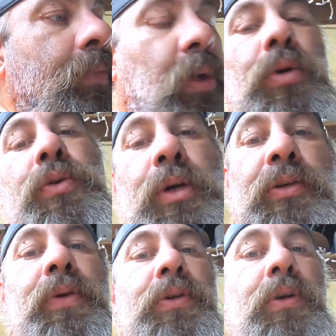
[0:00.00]
there was a Wix
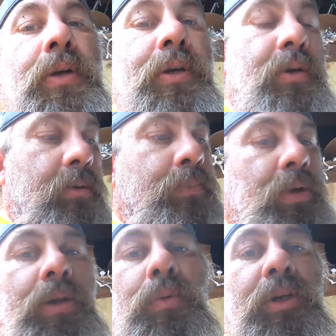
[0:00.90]
filter on here. Put
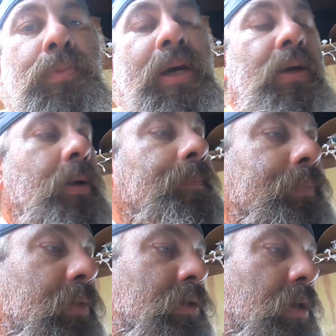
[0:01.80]
another Wix back on.
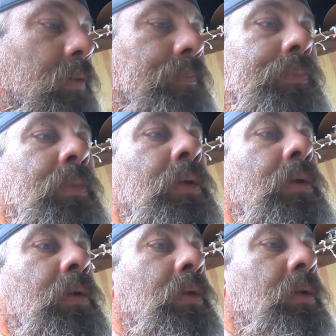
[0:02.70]
So,
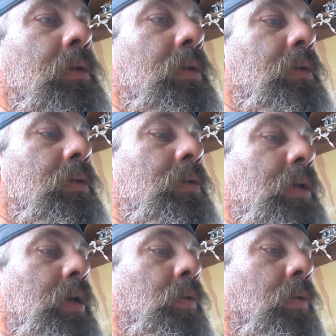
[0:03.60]

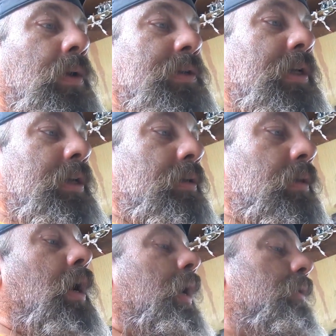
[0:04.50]
where was I?
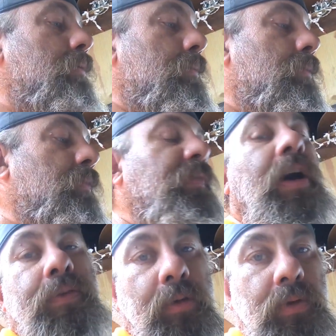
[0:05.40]

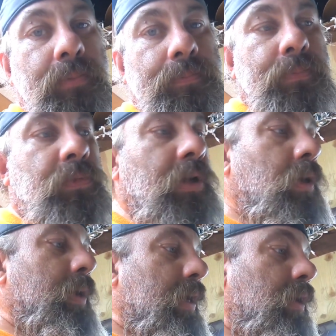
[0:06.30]
Valve cover.
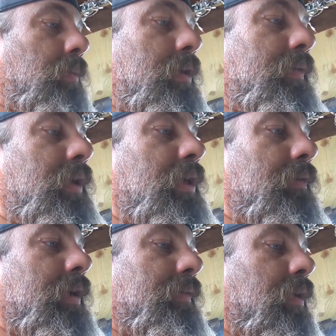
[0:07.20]
So we had a little bit of a leak on
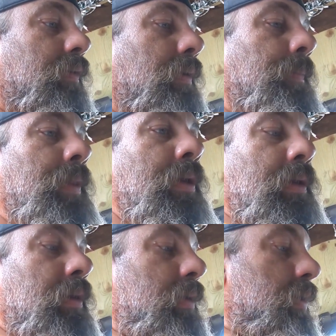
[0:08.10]
the valve cover.
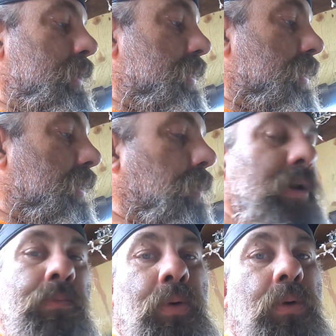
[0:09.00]
I
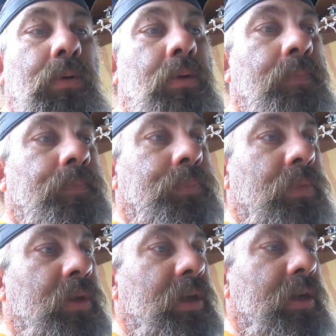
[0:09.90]
went and pulled
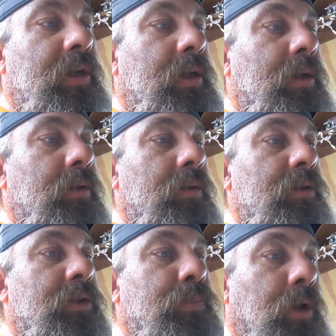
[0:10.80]
the
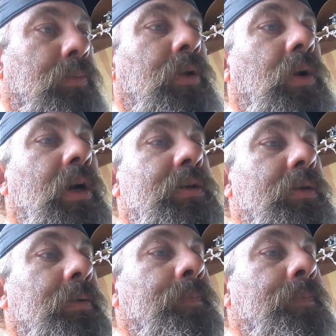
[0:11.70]
spark plug wires,